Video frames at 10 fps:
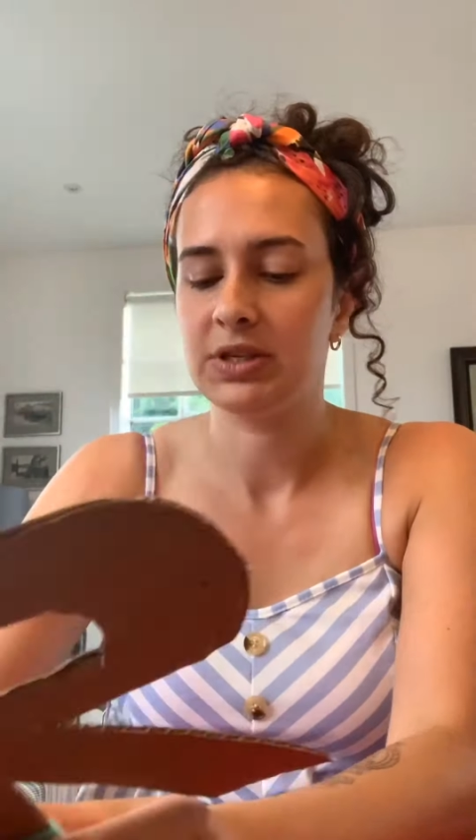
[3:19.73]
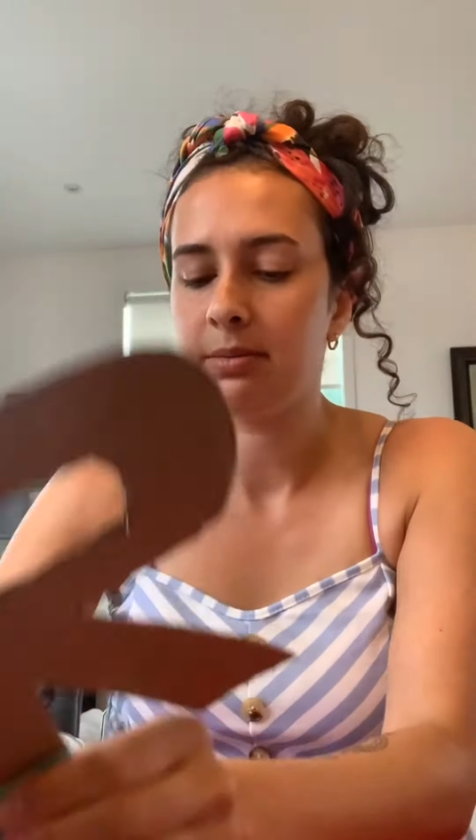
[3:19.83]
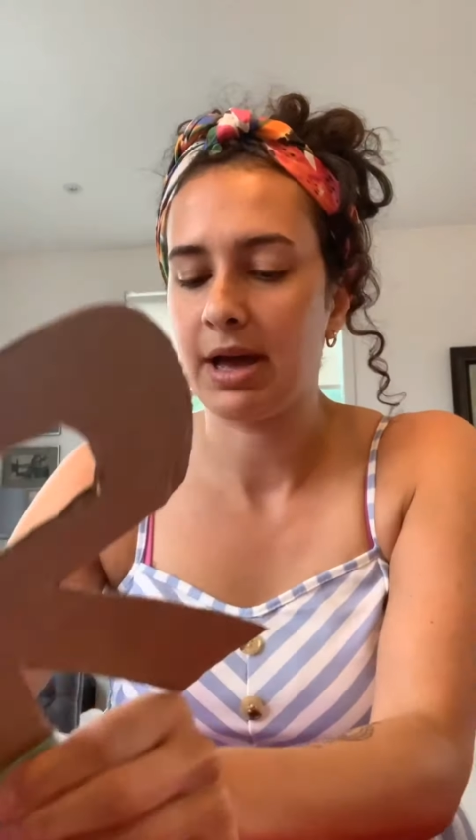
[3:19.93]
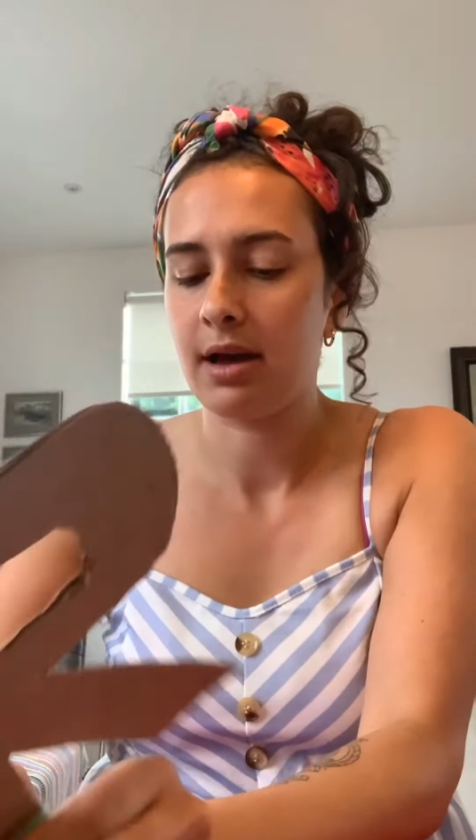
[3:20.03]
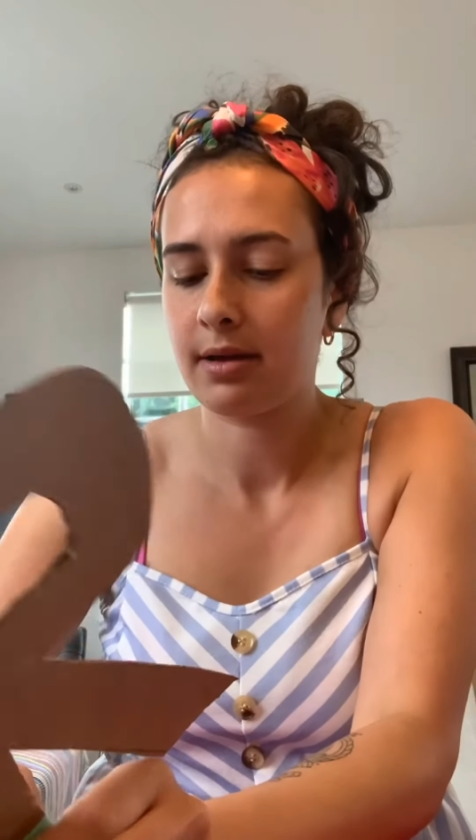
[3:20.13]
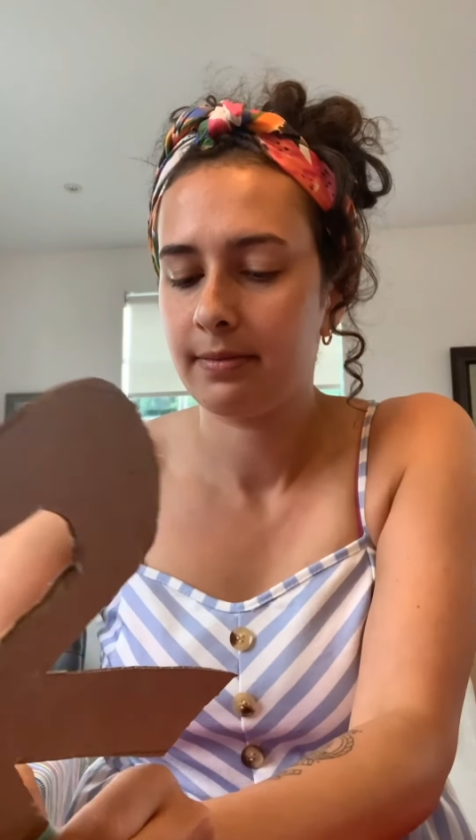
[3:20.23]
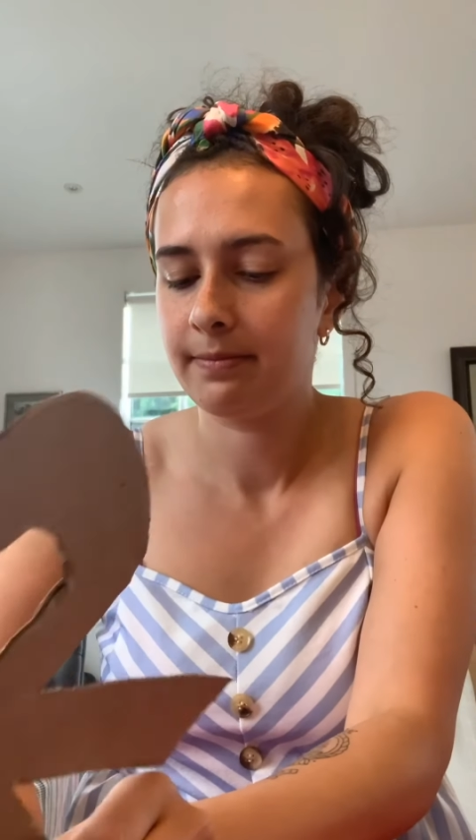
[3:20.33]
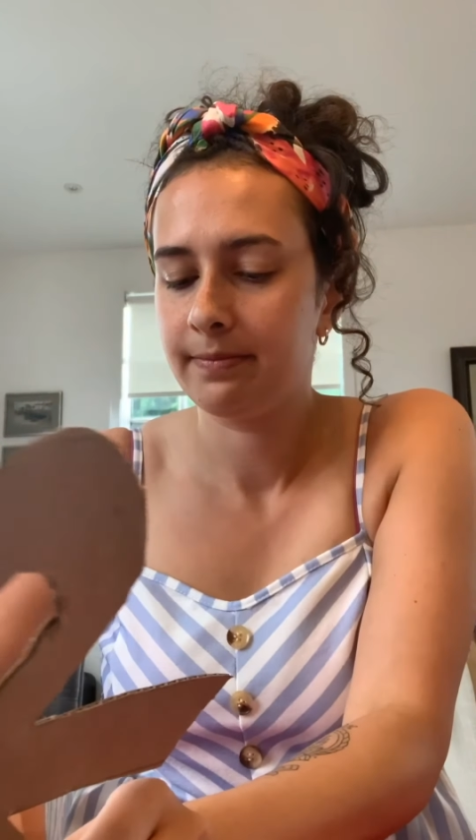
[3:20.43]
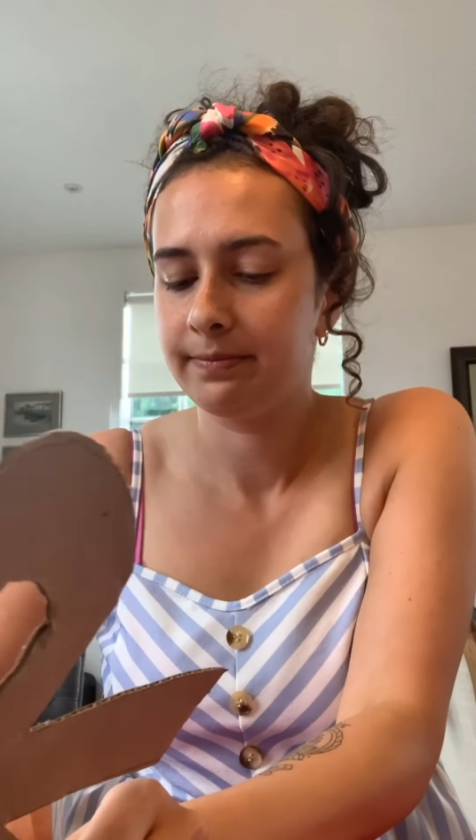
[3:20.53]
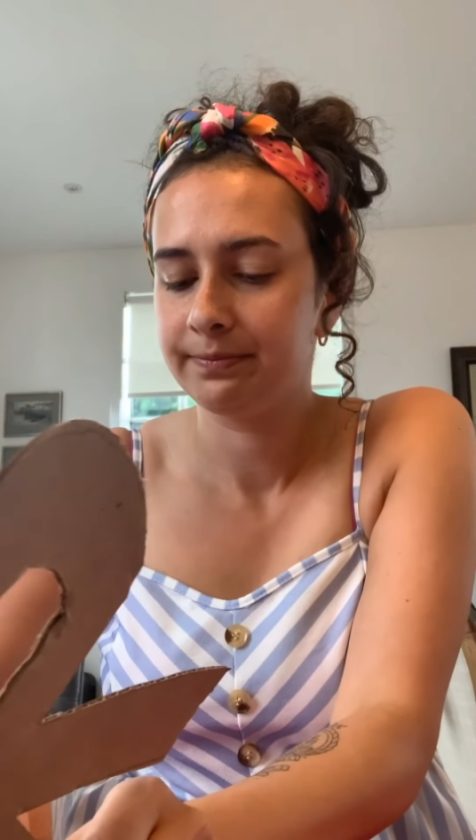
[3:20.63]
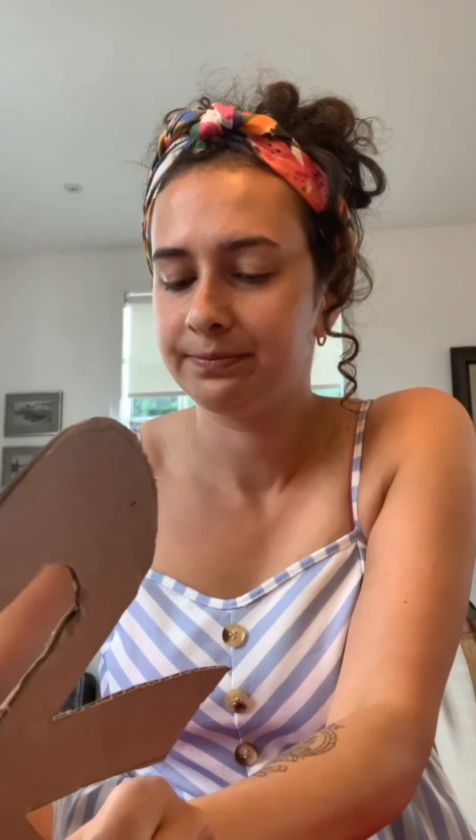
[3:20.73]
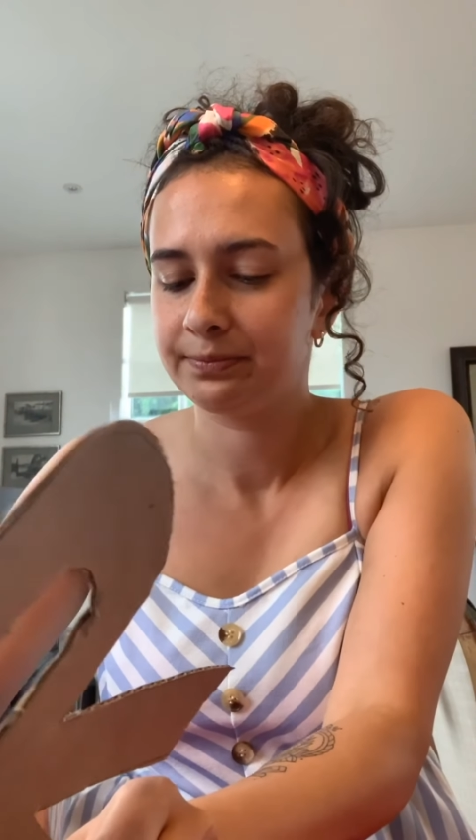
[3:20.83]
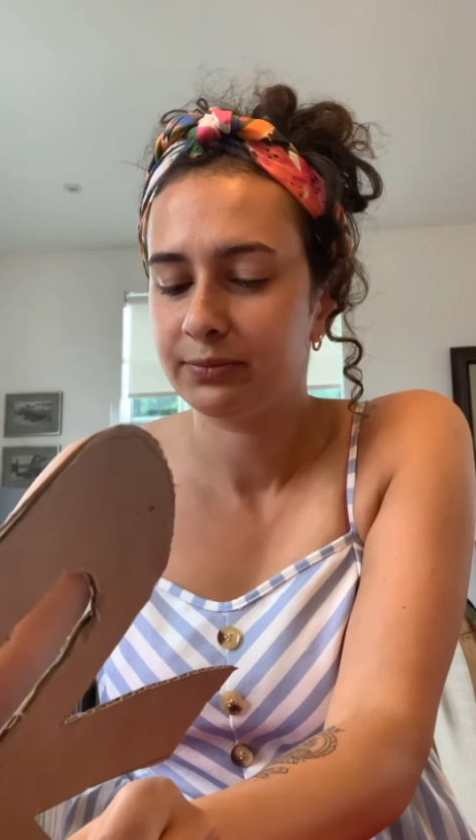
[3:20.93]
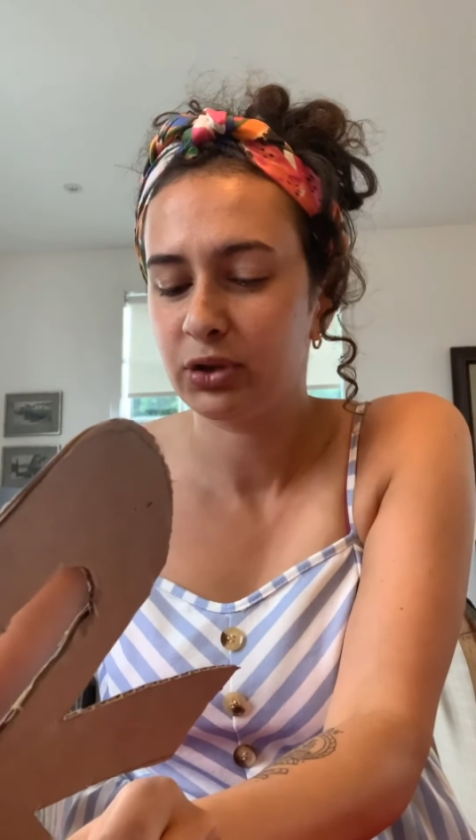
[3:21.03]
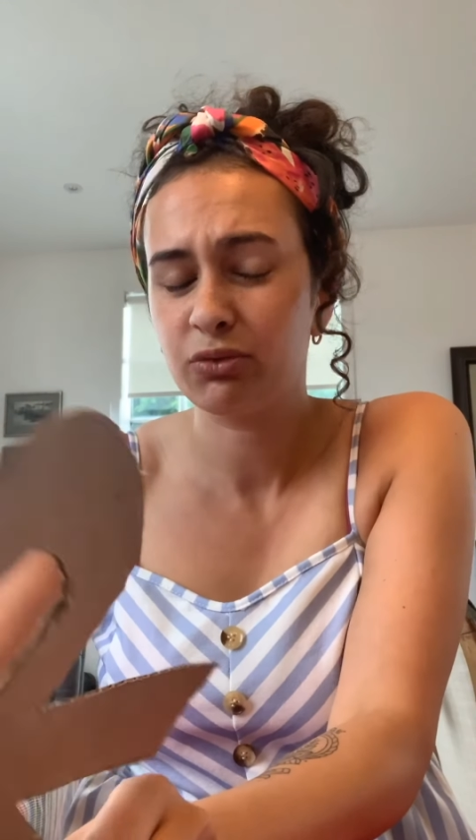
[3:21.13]
back.
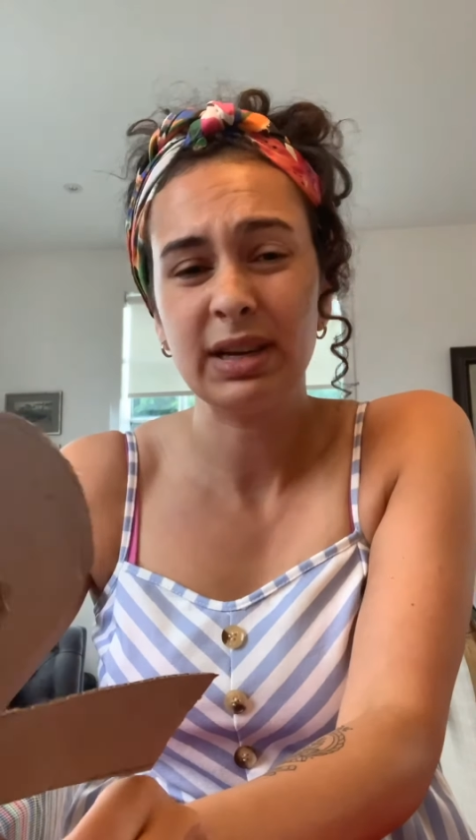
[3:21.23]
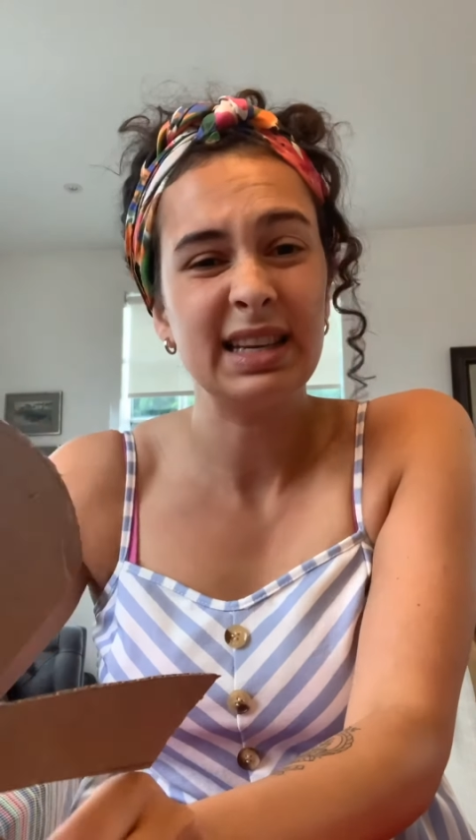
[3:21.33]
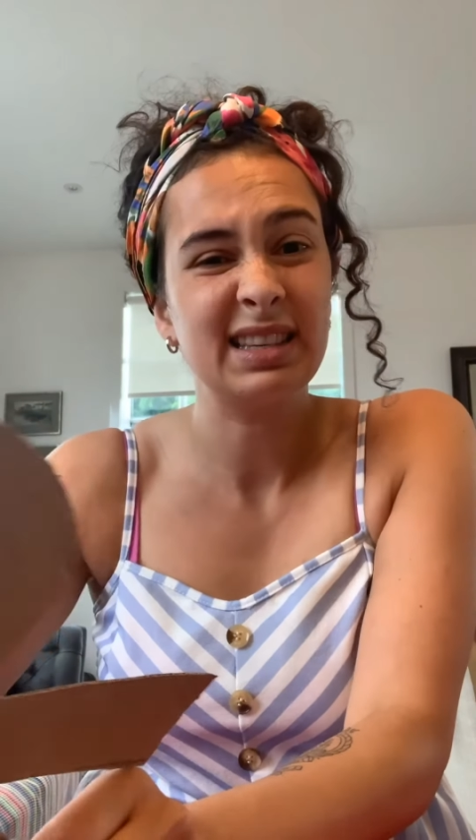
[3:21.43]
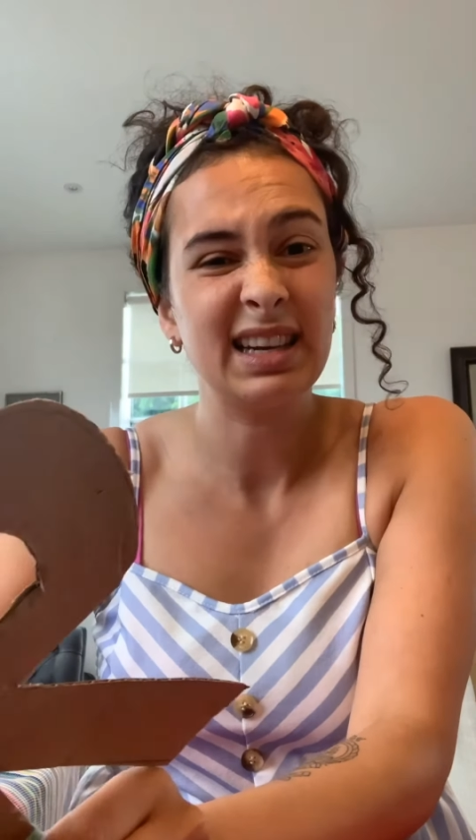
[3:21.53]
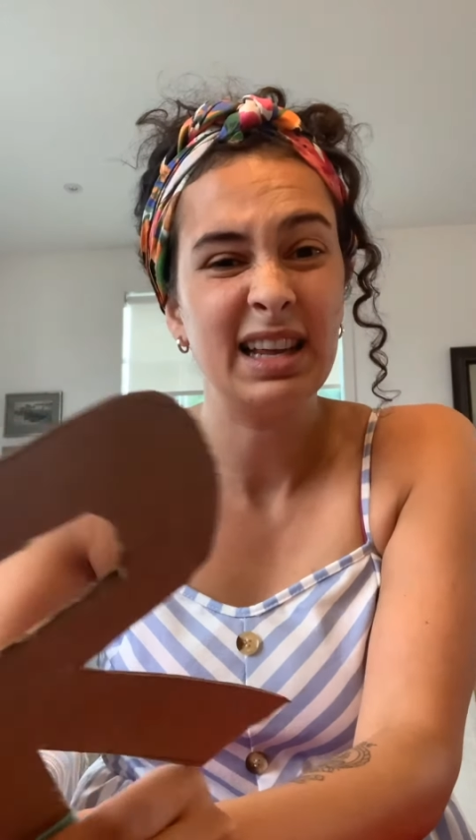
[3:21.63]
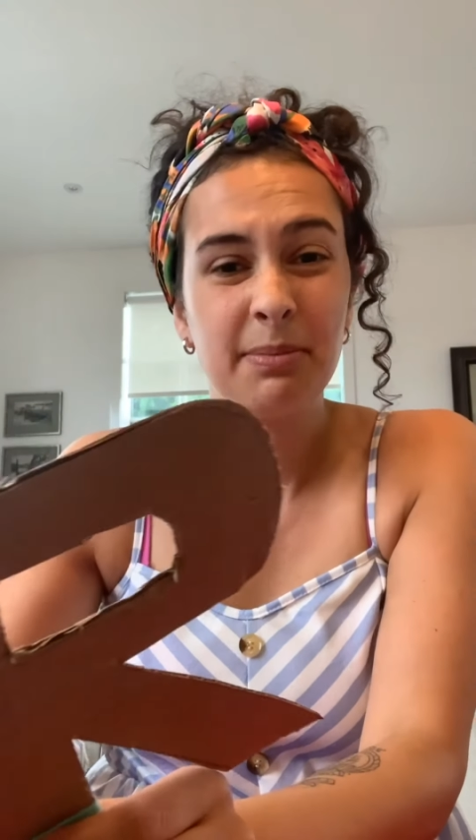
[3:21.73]
Because realistically,